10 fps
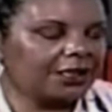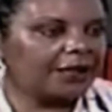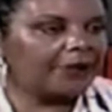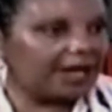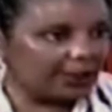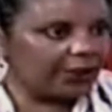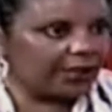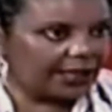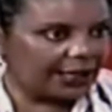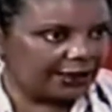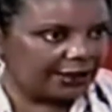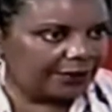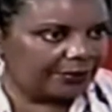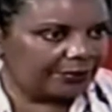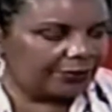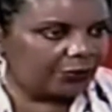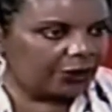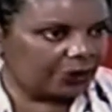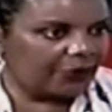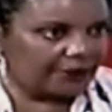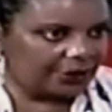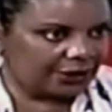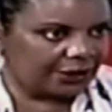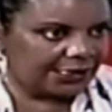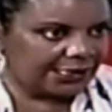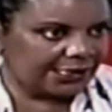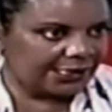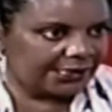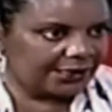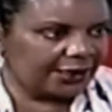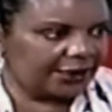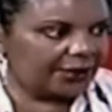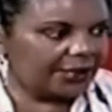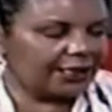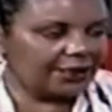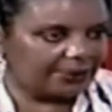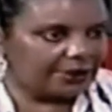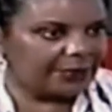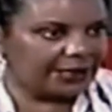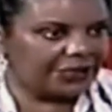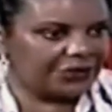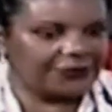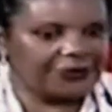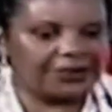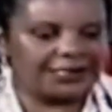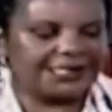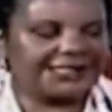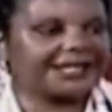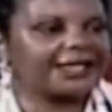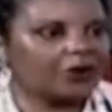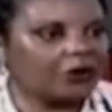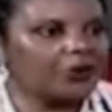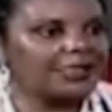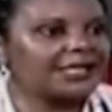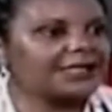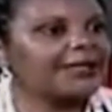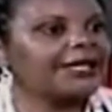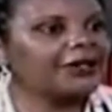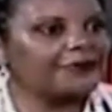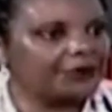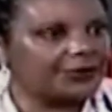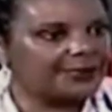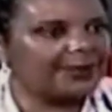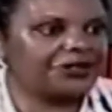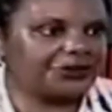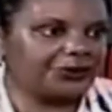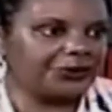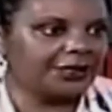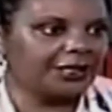I work with an artist, okay? I'm an agent for an artist, and I always like to make her feel special,